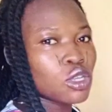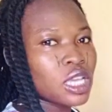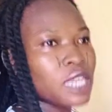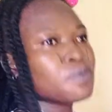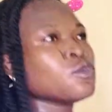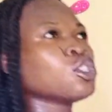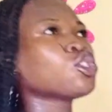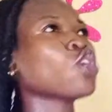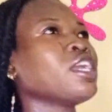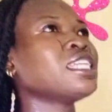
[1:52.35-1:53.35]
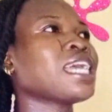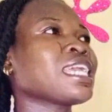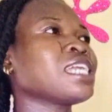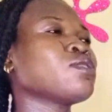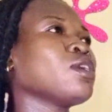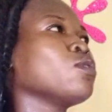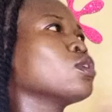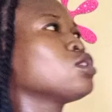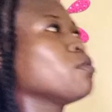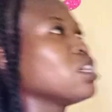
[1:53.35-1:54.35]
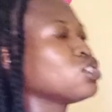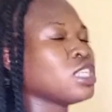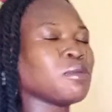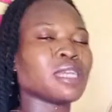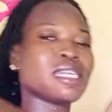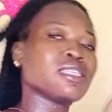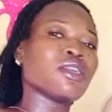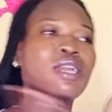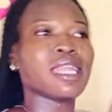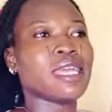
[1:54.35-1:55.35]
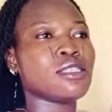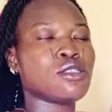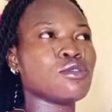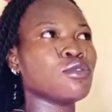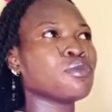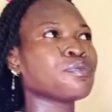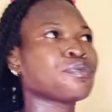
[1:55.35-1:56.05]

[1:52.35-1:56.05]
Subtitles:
Okay, so in that case, when you want to measure them, you can tell your client to